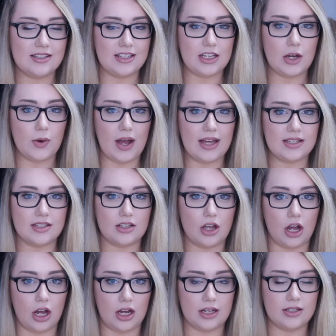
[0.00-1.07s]
C O S,
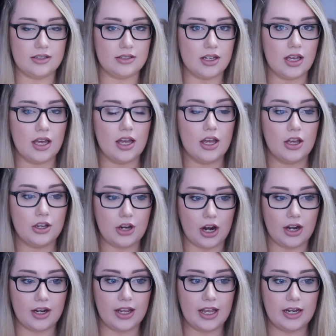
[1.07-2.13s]
Cause
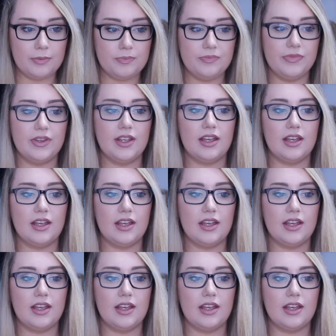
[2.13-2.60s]
cardigan.